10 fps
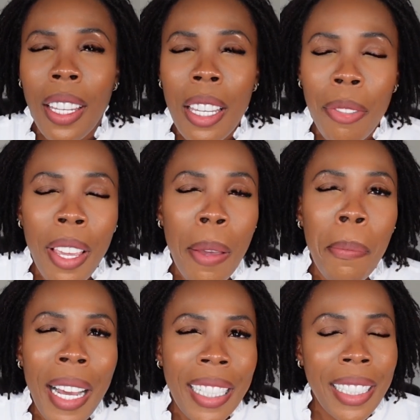If a
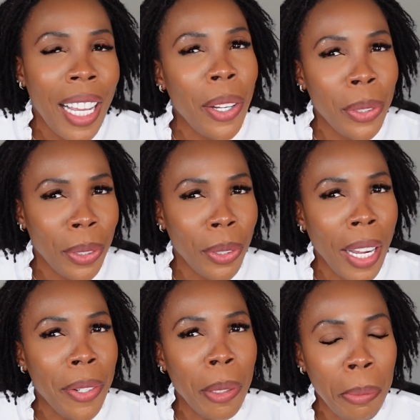man tells you,
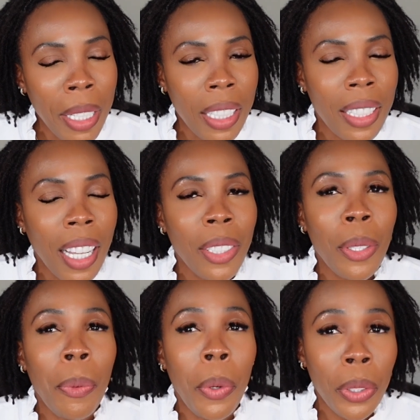I repeat, that
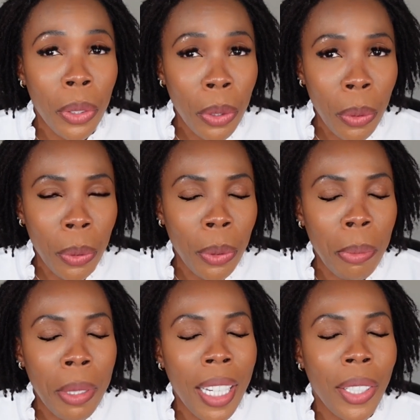he wants you to
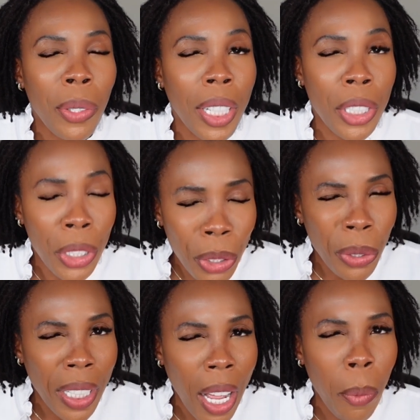be a
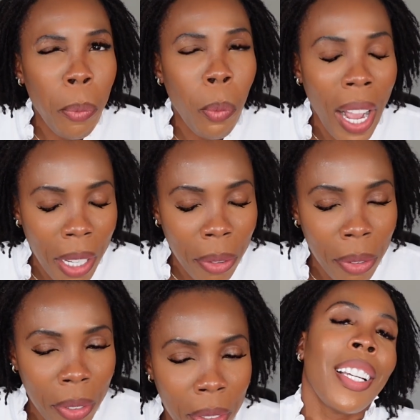traditional
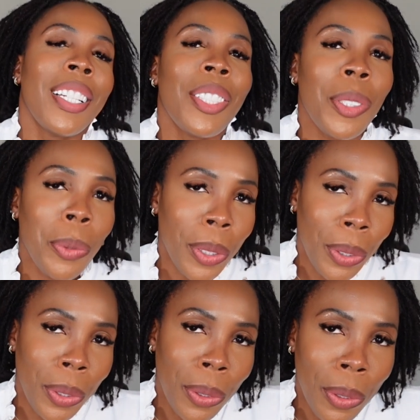wife, this is what you
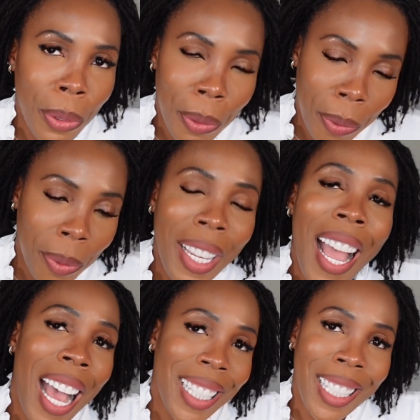should do.
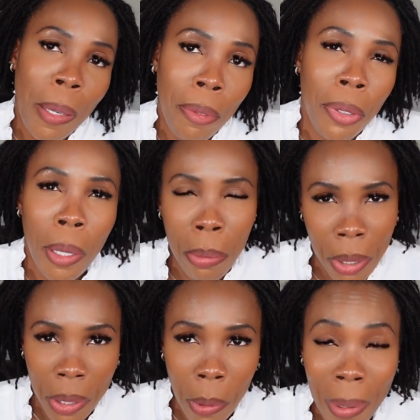Ask him for a
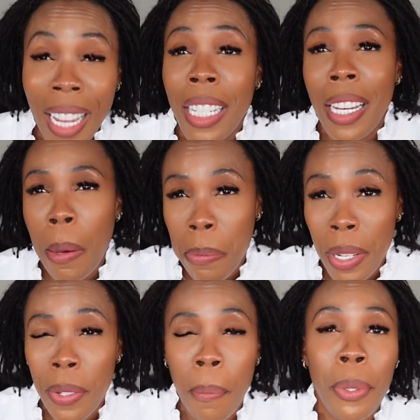prenup. And in that
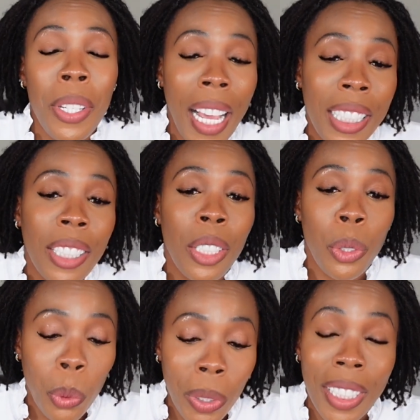prenup, you guys
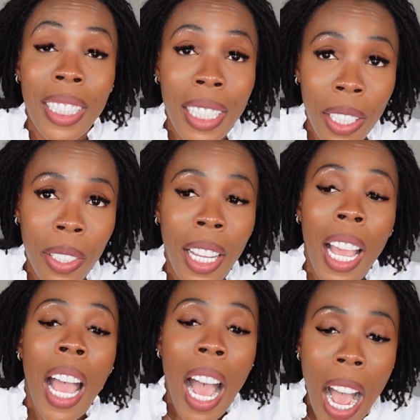need to detail
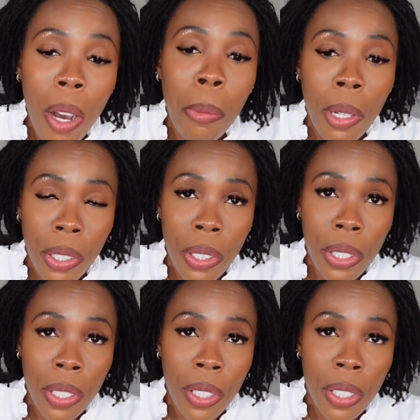how
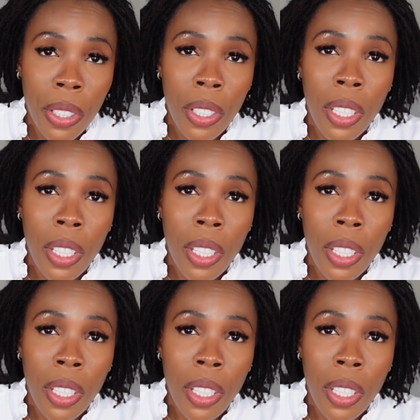much